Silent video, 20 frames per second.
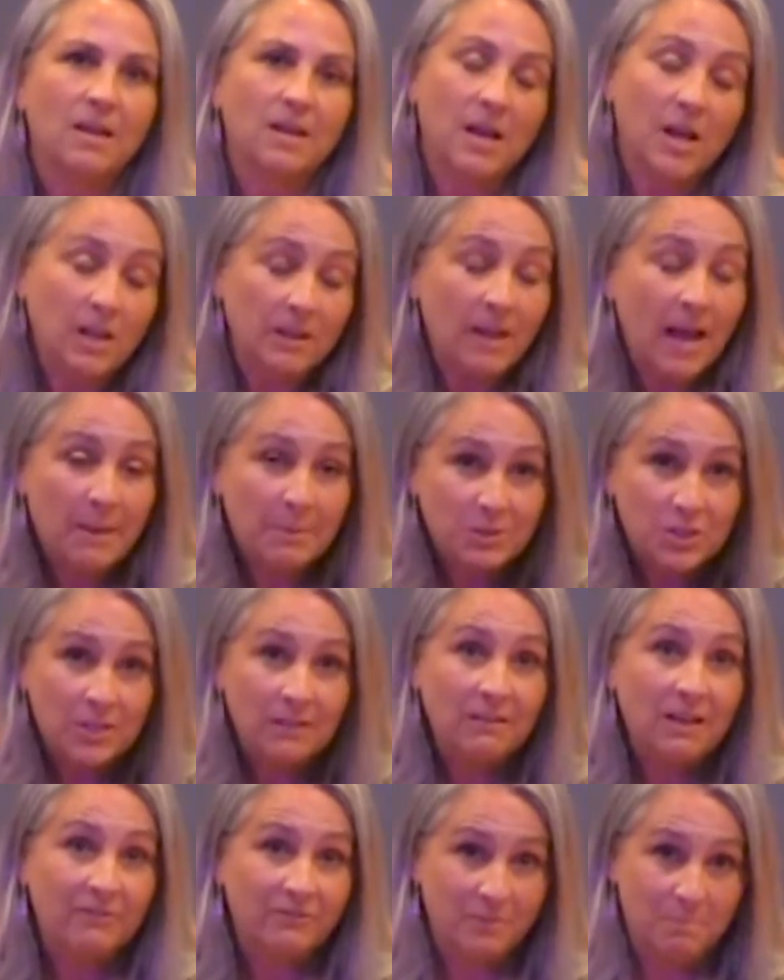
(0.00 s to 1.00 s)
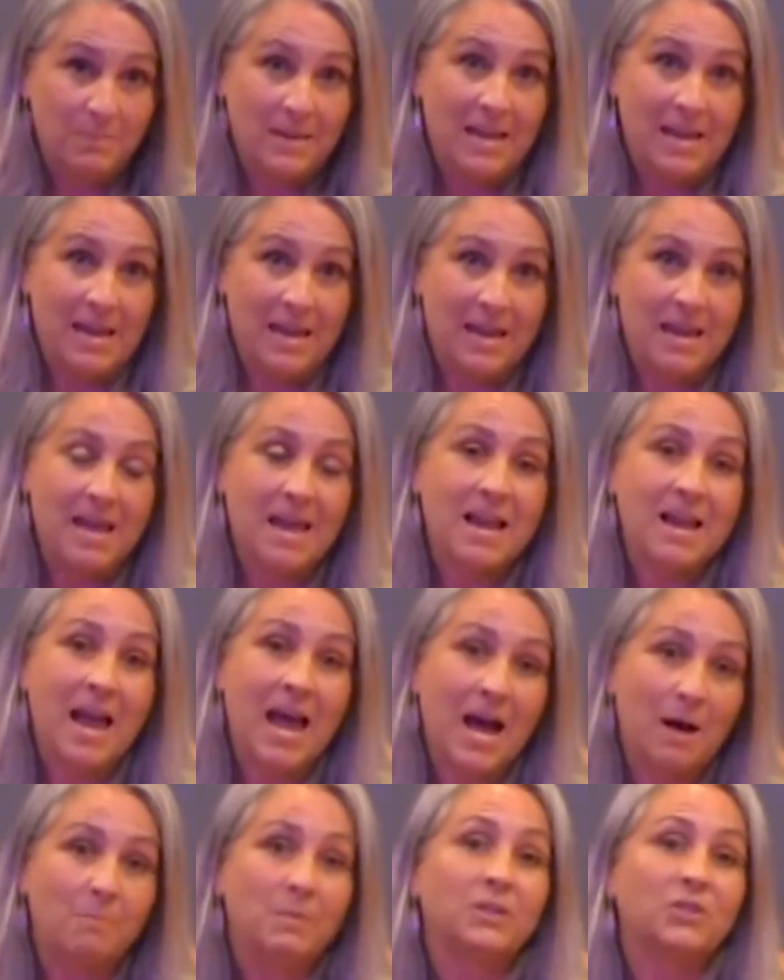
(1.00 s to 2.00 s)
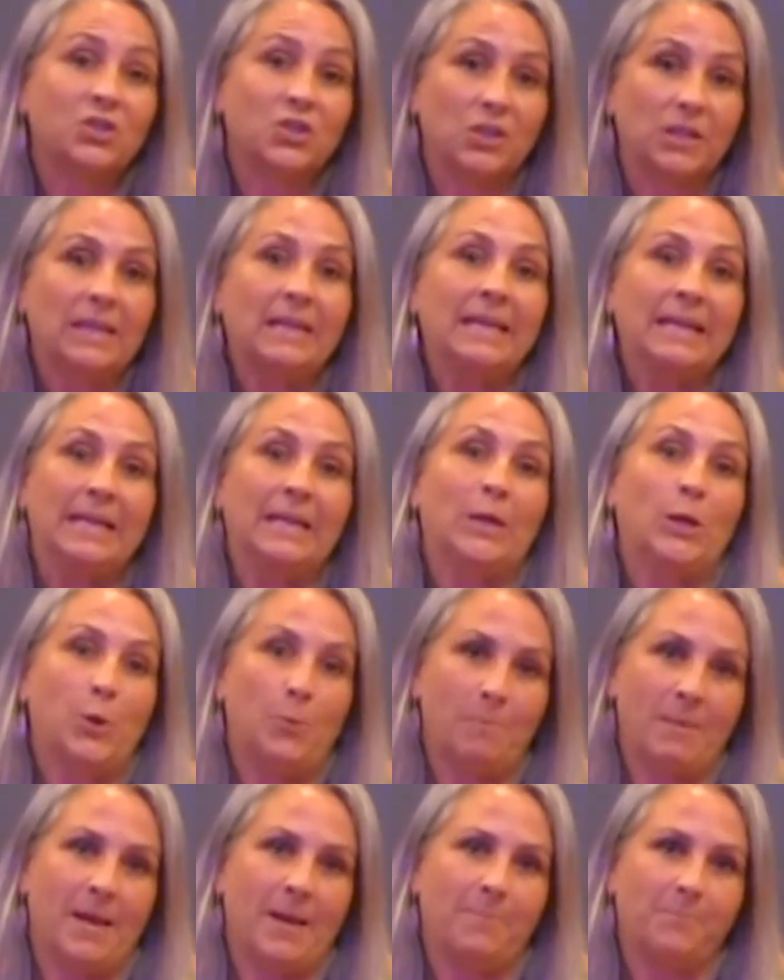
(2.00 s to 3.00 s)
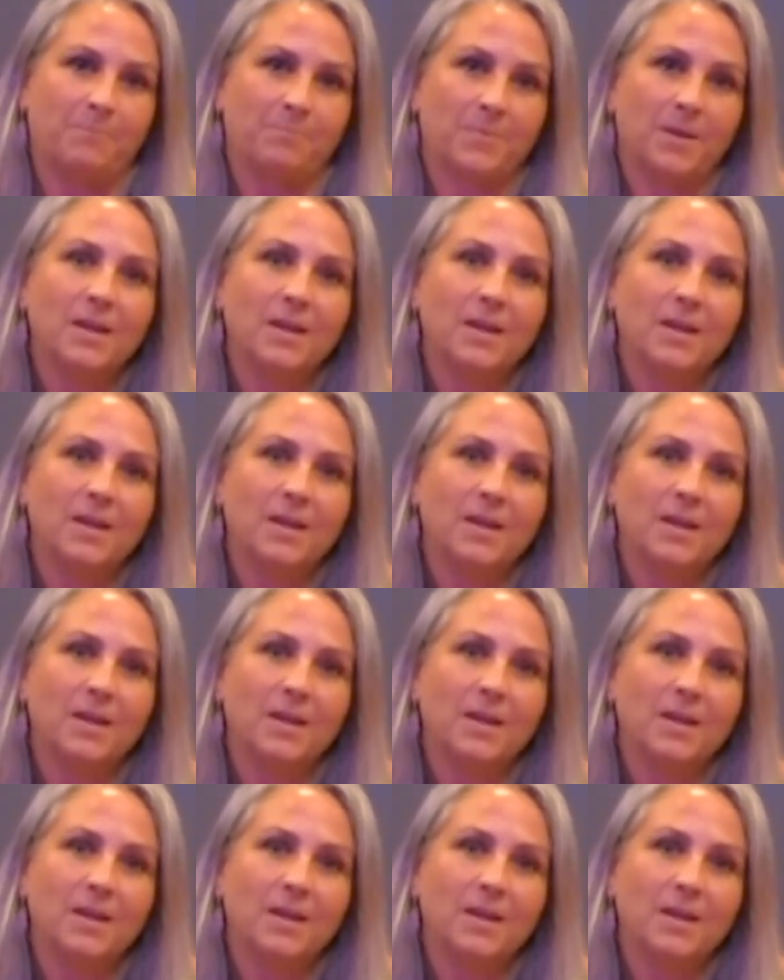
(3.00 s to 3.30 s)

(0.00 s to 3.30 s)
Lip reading: how much He loved me, and how much He knew me.